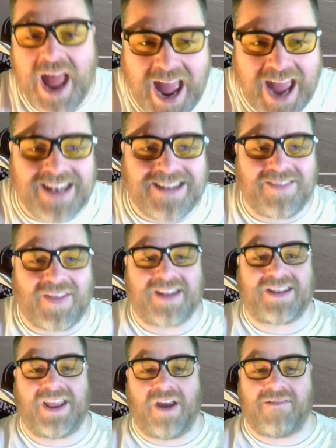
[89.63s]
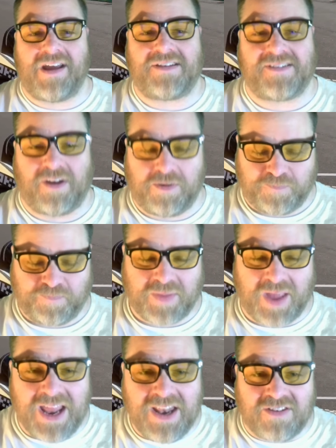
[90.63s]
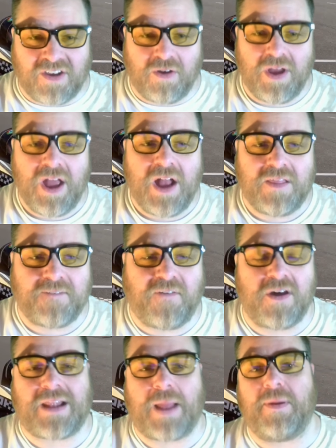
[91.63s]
entered that DRS zone into the first lap.